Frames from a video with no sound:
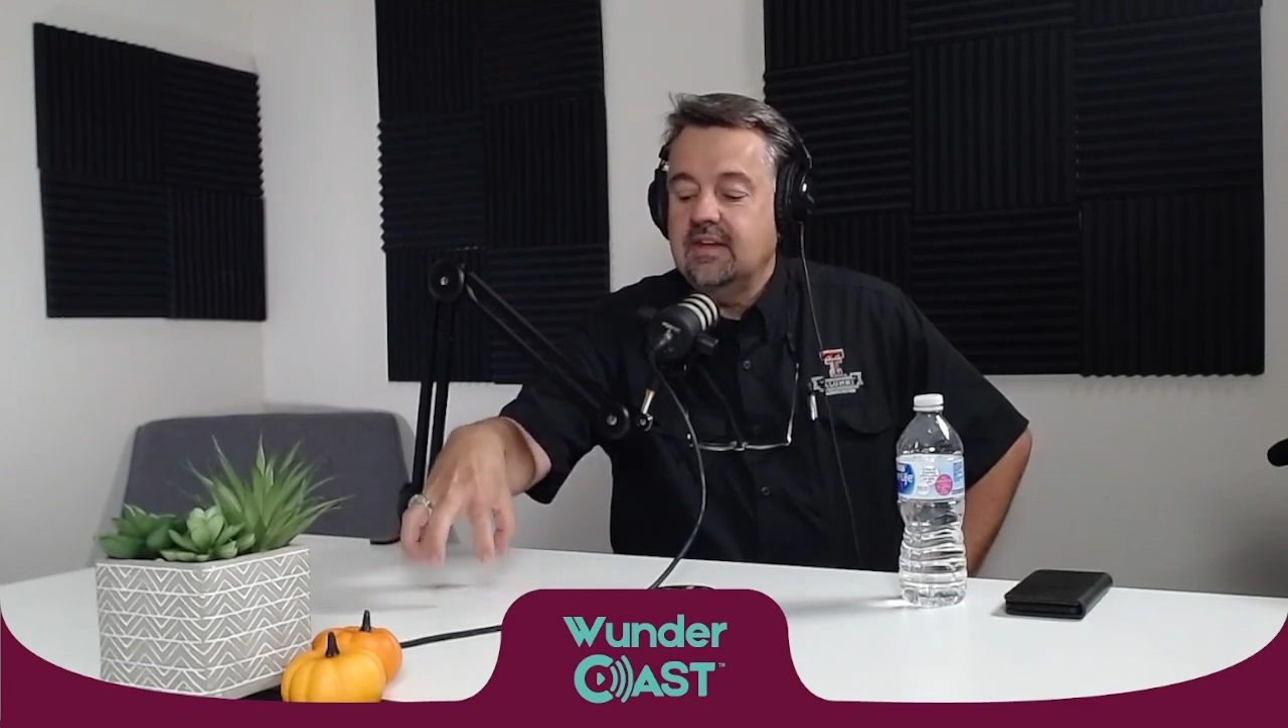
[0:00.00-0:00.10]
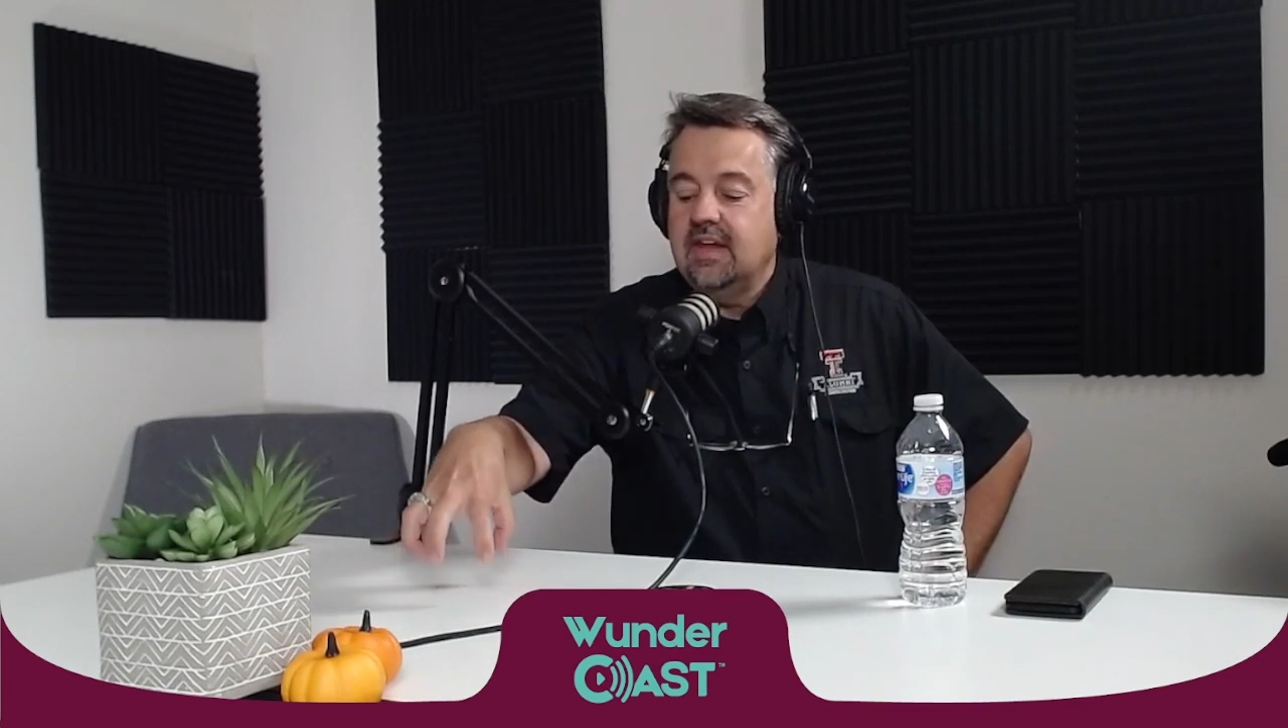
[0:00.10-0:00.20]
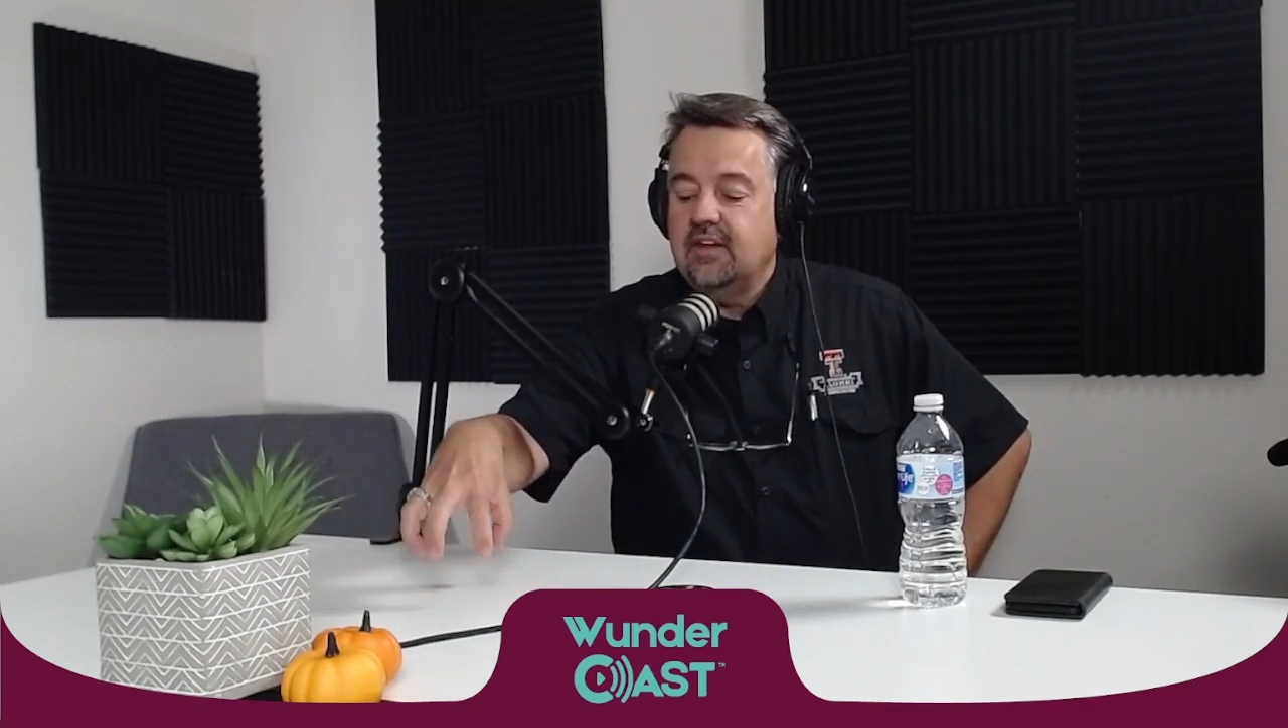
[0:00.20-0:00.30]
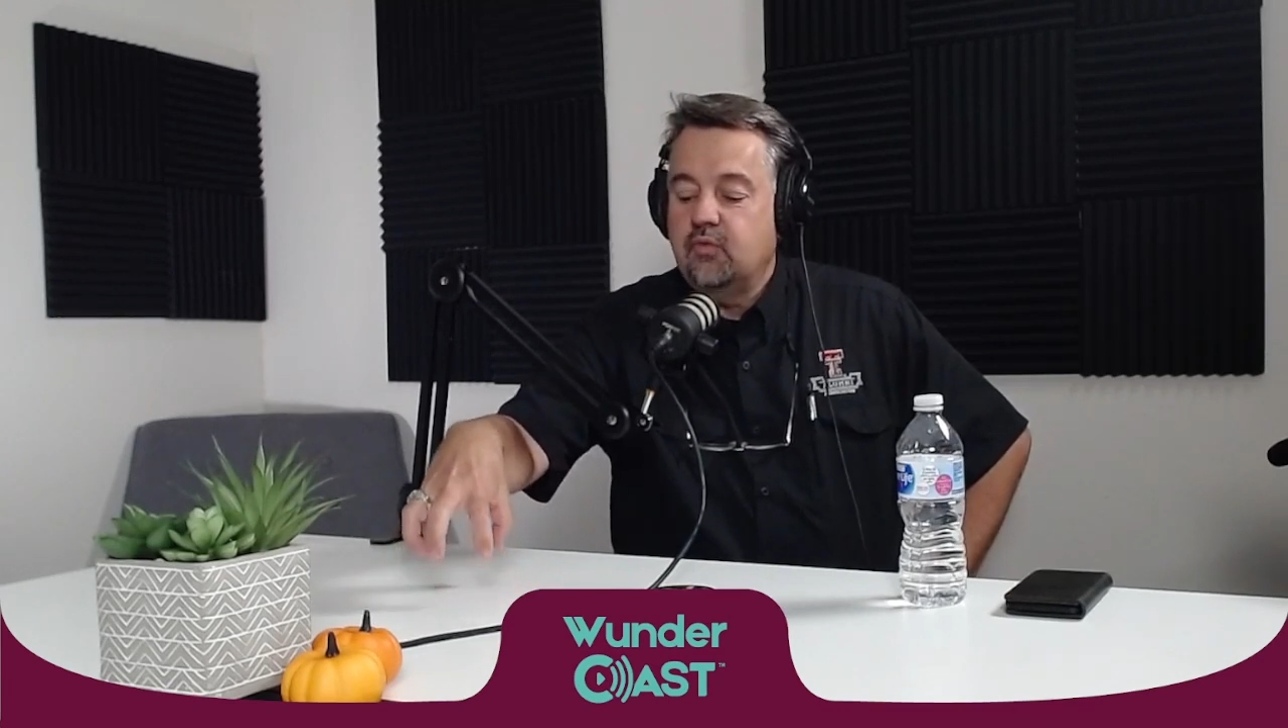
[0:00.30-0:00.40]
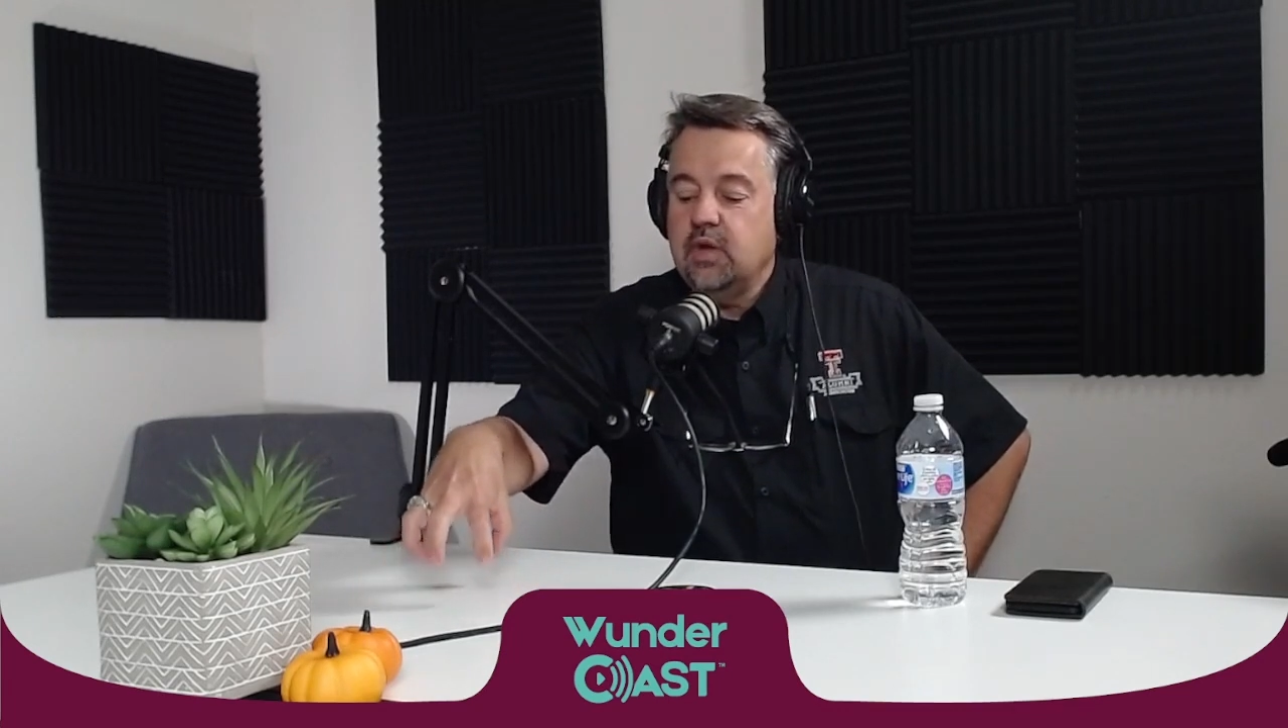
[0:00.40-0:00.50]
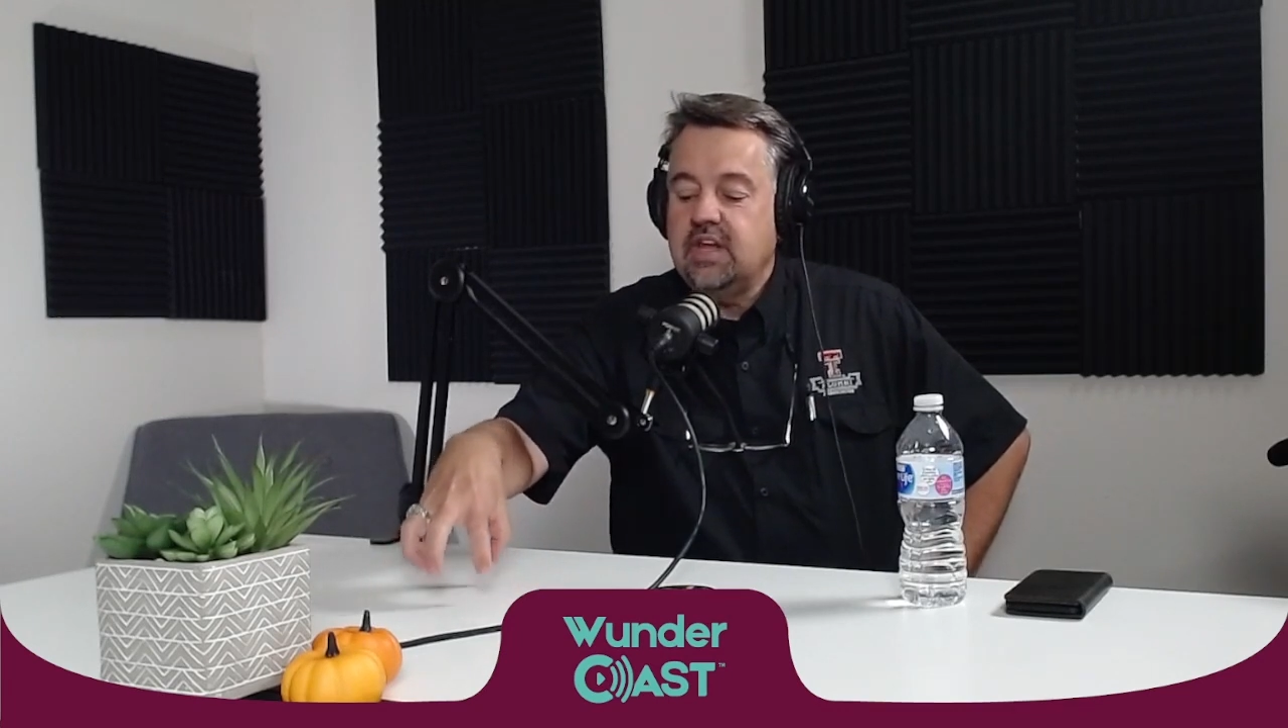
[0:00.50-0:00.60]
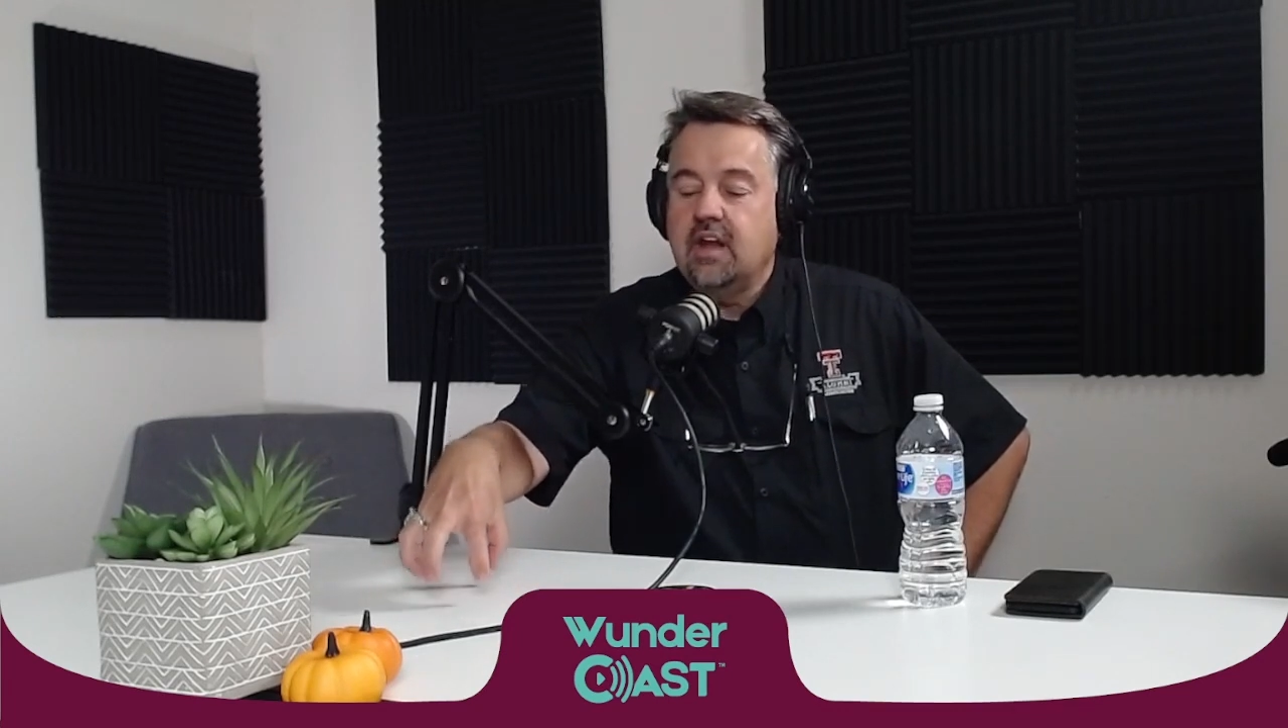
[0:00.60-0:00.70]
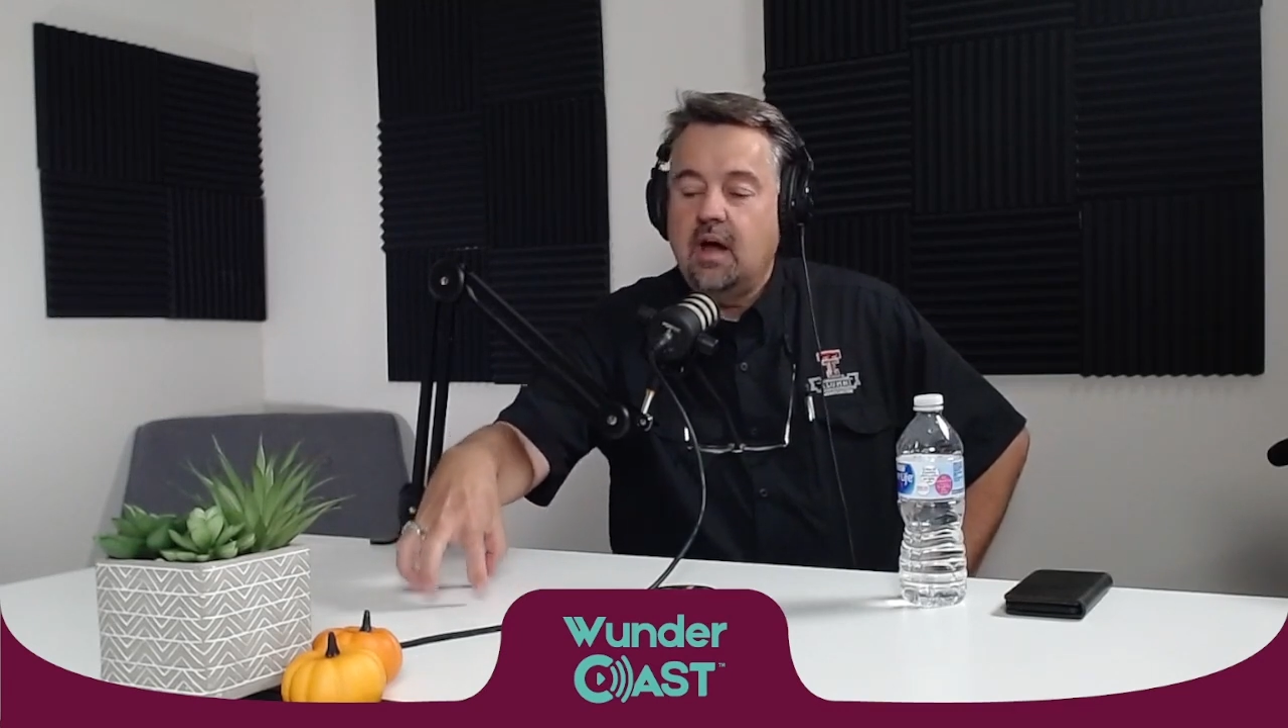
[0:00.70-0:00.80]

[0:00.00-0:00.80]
and if we can